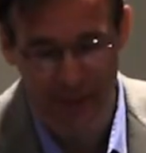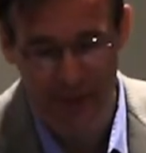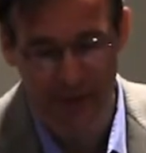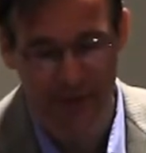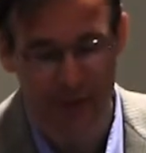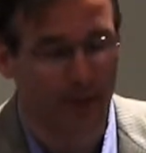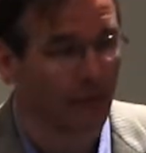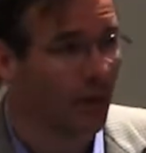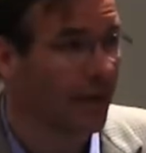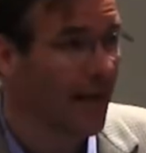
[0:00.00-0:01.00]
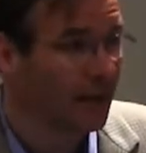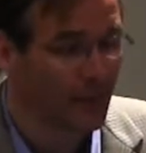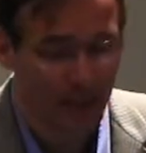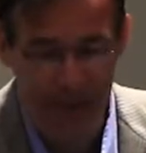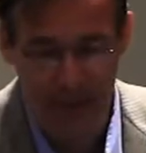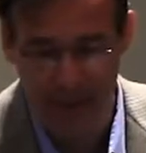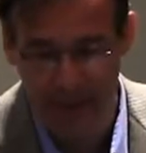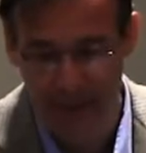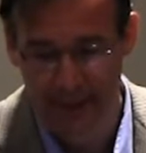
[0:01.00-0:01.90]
They're interested in volcano monitoring,